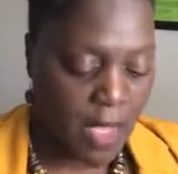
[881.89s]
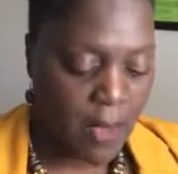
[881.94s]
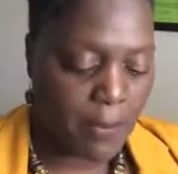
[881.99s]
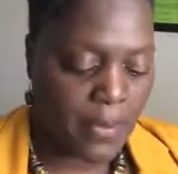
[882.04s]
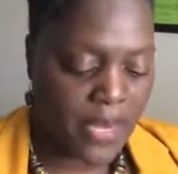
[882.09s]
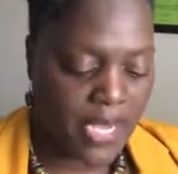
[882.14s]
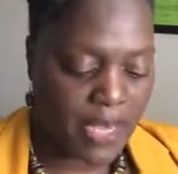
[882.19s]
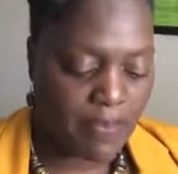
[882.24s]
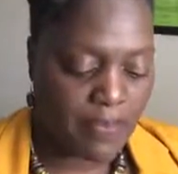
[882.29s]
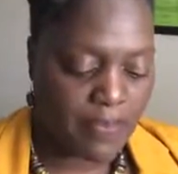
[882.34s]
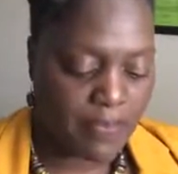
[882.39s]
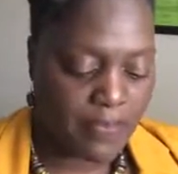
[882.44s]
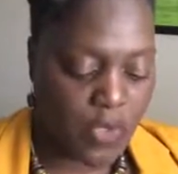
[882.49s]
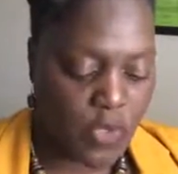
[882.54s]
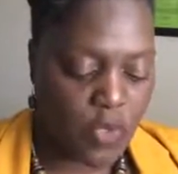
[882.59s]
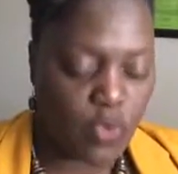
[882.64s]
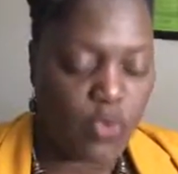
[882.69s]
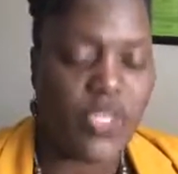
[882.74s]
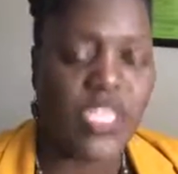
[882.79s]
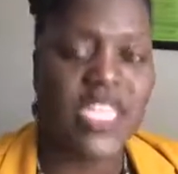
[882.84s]
But
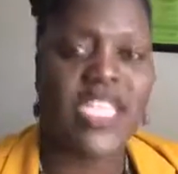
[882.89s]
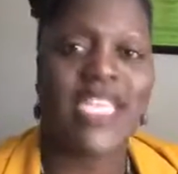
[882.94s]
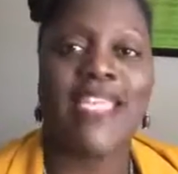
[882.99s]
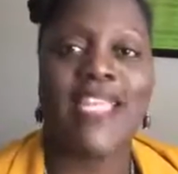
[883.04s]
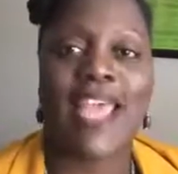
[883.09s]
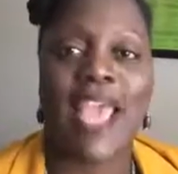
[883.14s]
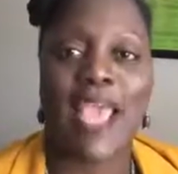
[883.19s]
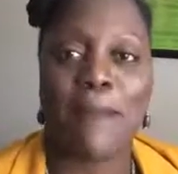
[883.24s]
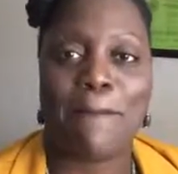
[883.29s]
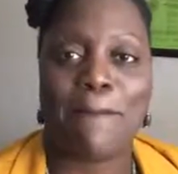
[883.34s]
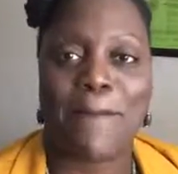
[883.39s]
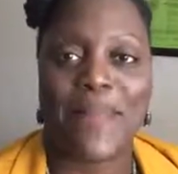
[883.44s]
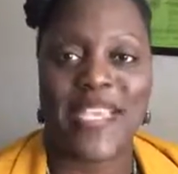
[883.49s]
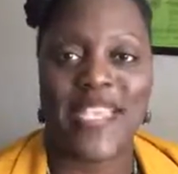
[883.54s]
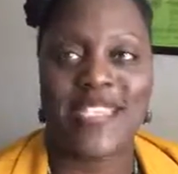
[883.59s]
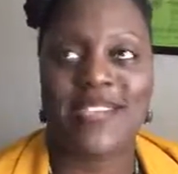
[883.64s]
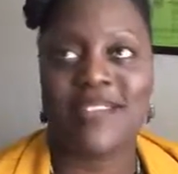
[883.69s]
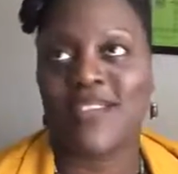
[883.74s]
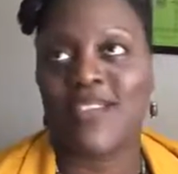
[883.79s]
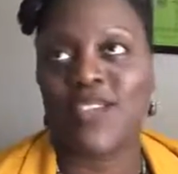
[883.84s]
you need a
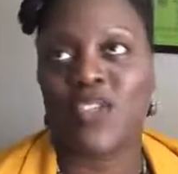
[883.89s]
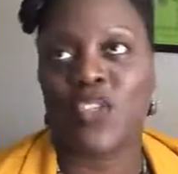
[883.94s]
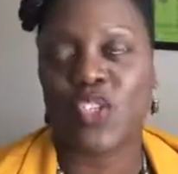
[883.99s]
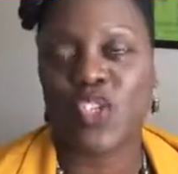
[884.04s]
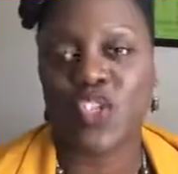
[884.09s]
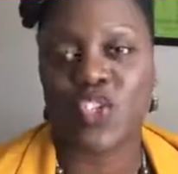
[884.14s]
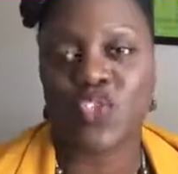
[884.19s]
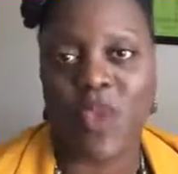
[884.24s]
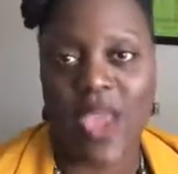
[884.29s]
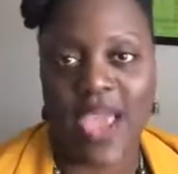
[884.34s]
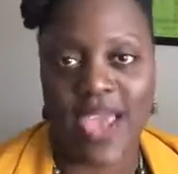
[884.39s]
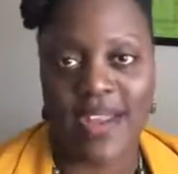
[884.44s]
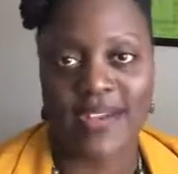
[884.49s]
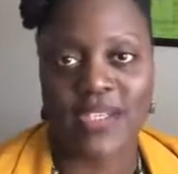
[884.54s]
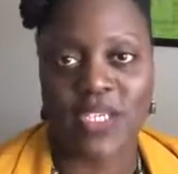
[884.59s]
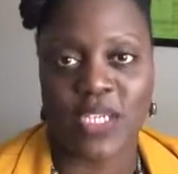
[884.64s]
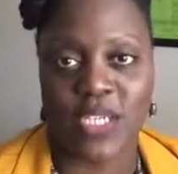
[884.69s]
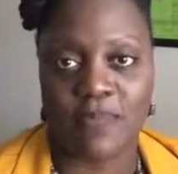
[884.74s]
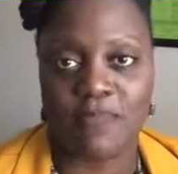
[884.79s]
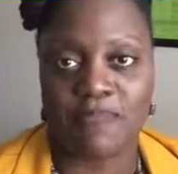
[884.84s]
business
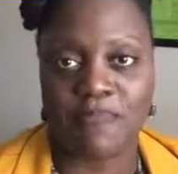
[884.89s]
strategy.